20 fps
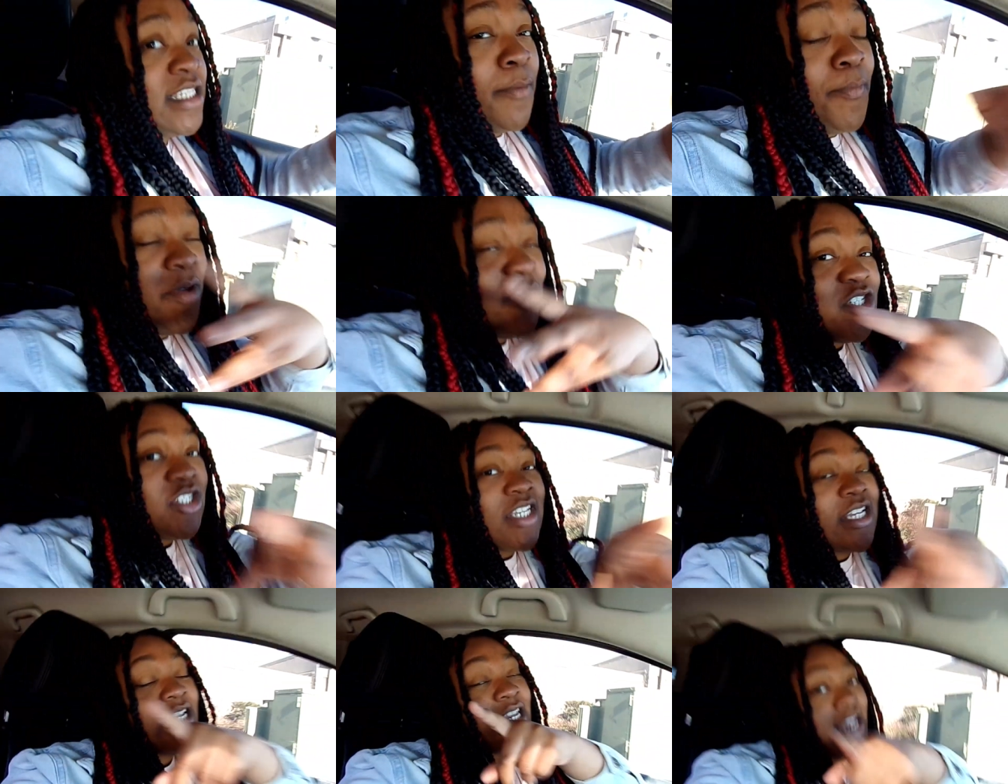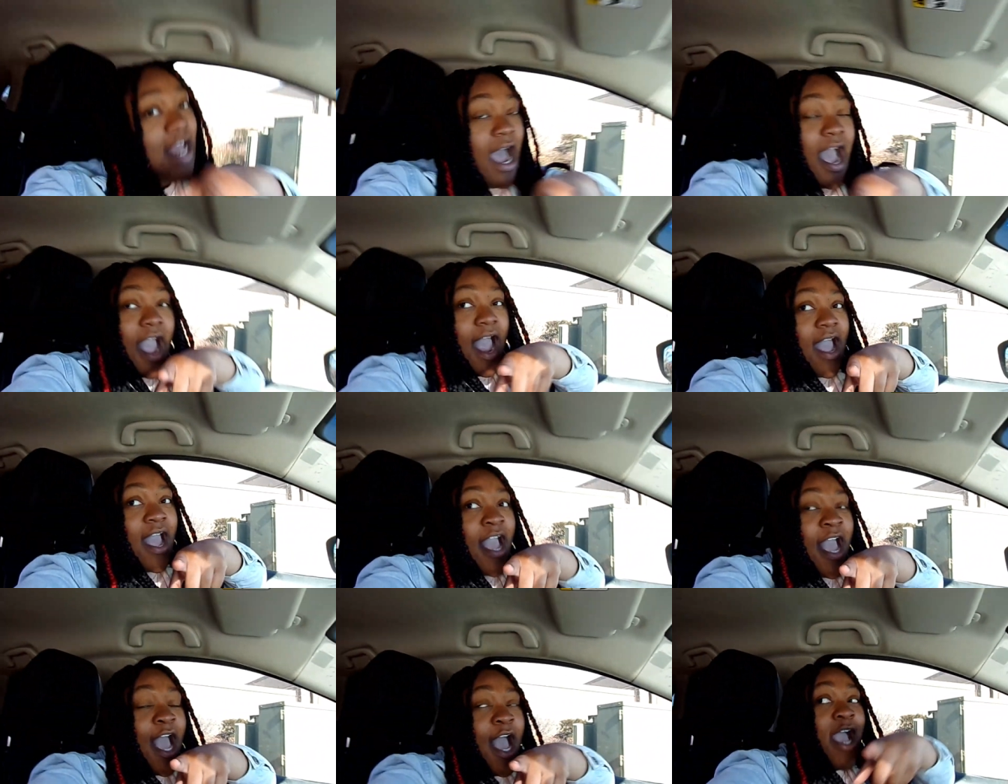pictures or not.
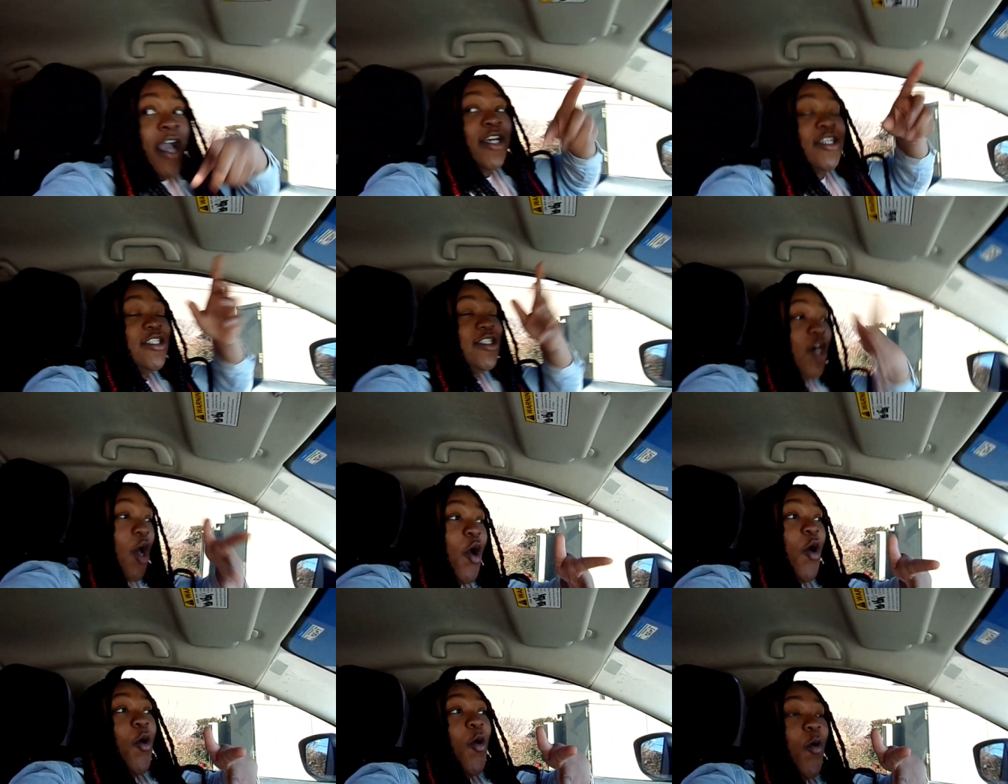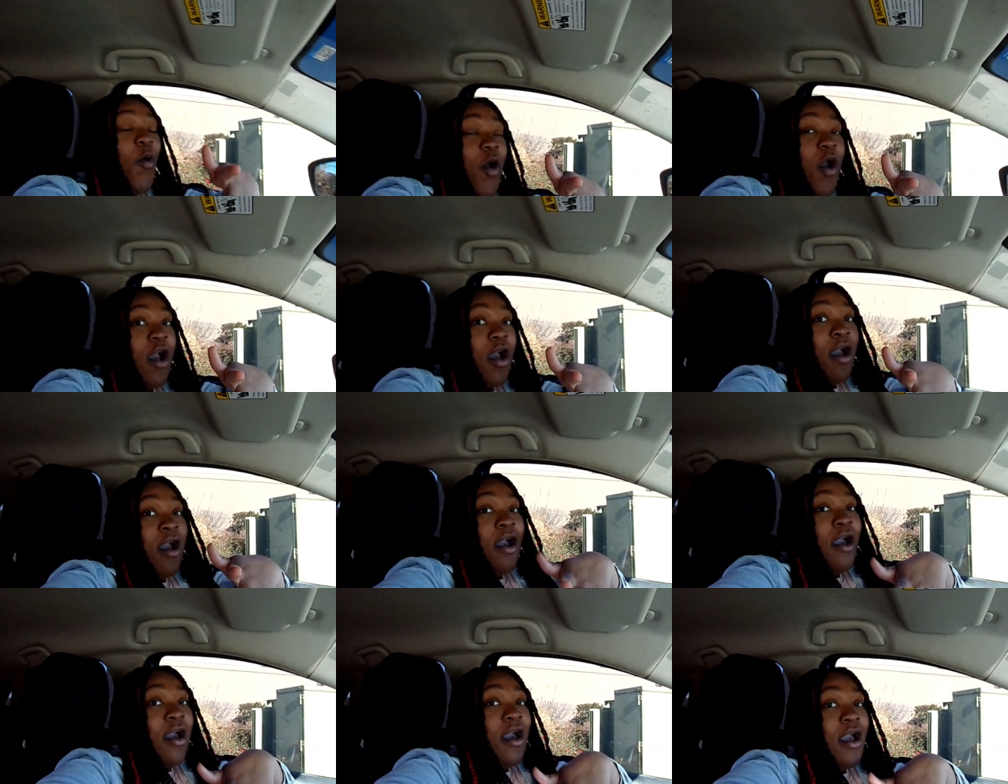So
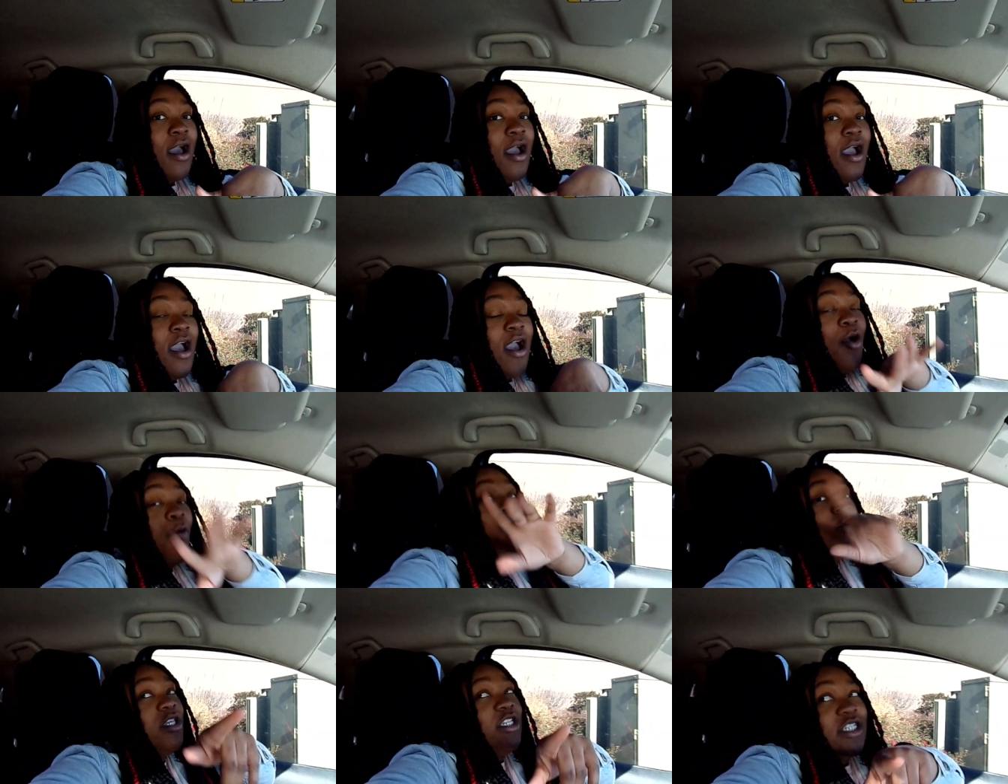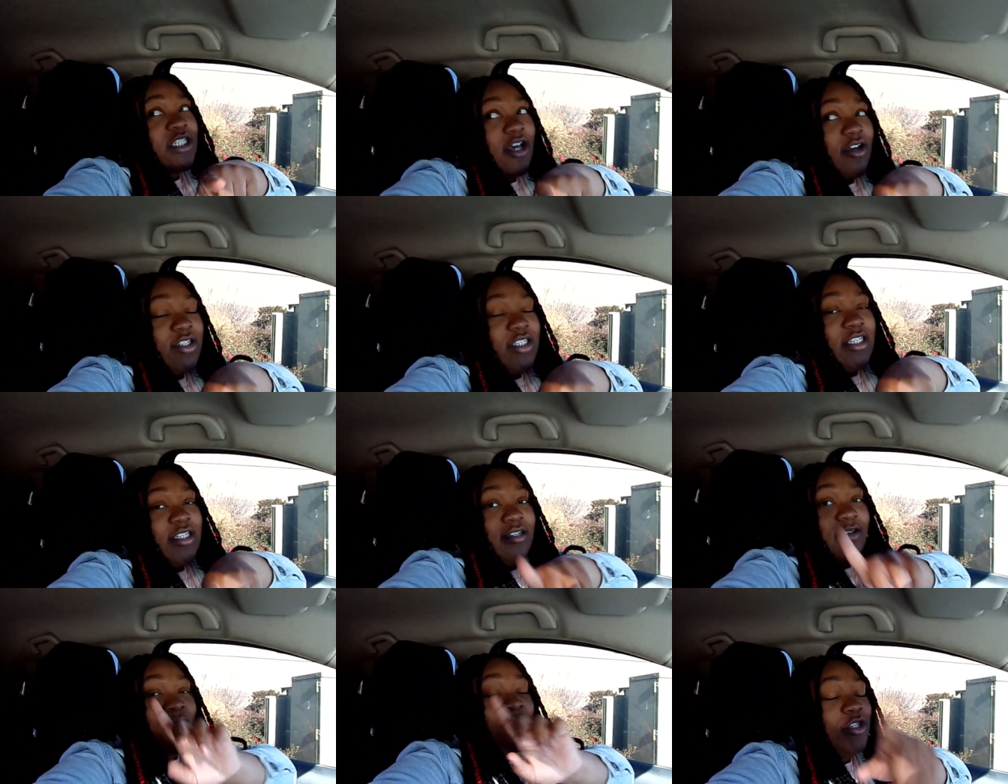we just gonna
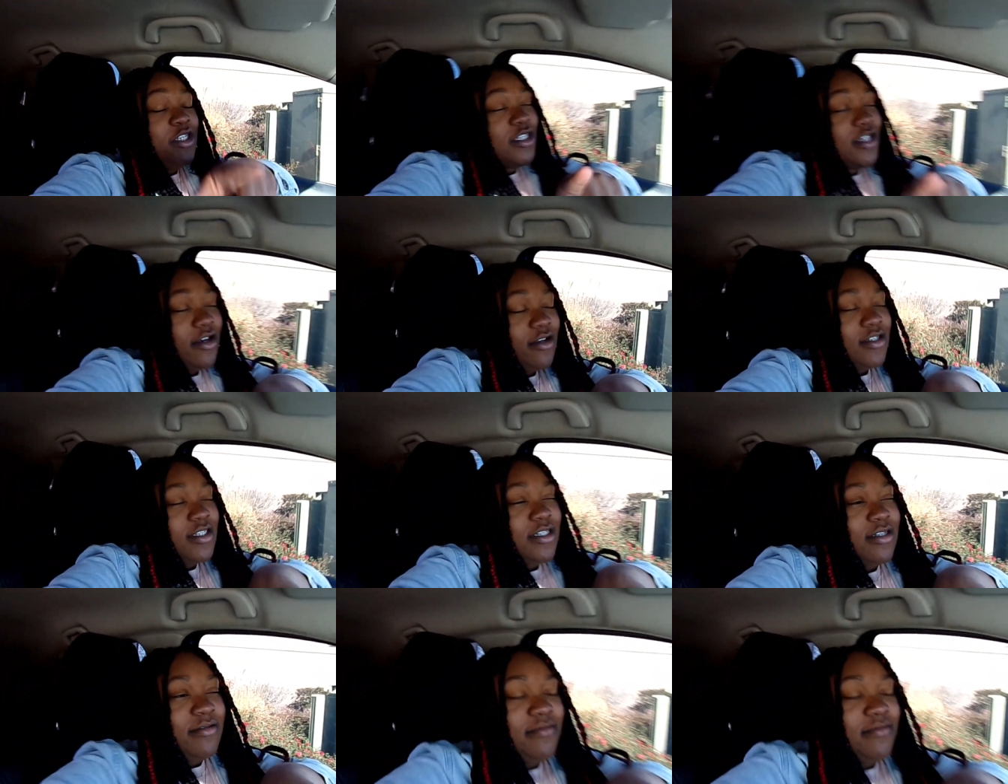see. We just gonna see.